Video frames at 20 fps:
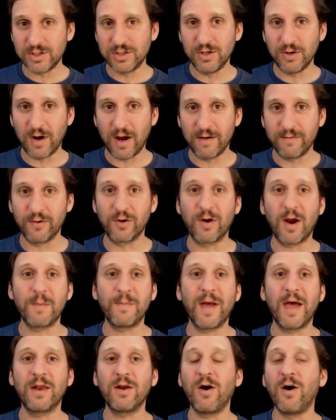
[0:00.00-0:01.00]
to your iPhone or
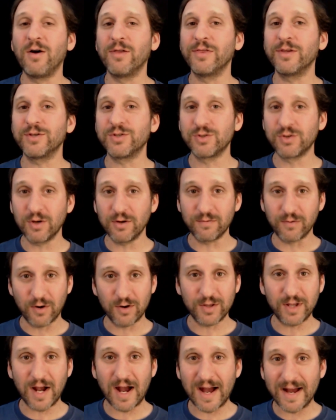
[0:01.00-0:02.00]
iPad on the server,
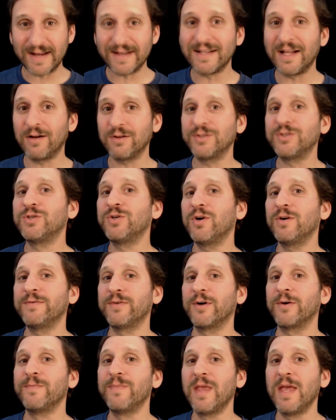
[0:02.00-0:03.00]
on the iCloud
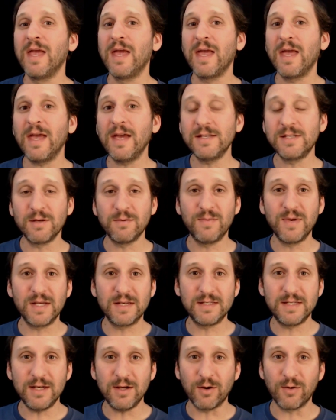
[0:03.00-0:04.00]
server, is a big
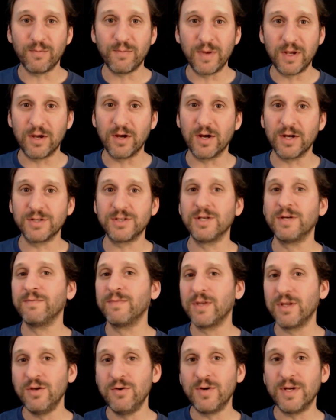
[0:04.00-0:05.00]
deal because
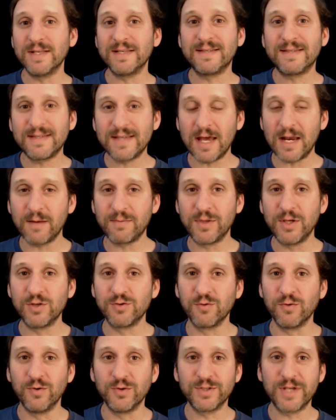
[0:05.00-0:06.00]
you can set up these
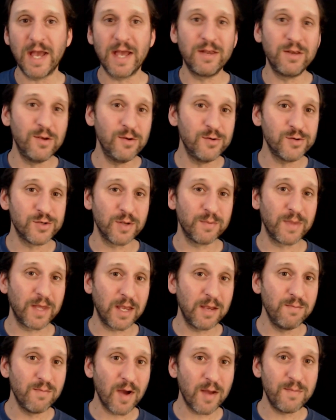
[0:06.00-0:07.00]
rules and use them like
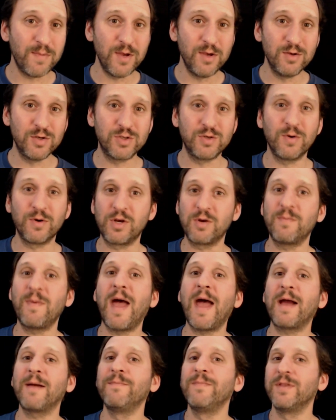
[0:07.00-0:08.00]
you might be used to on your
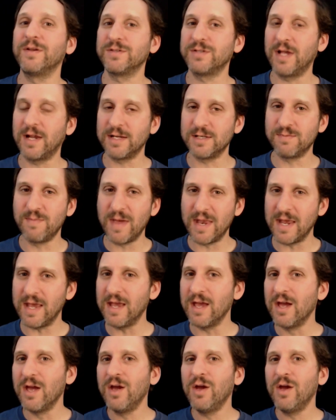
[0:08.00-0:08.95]
Mac. There's not as many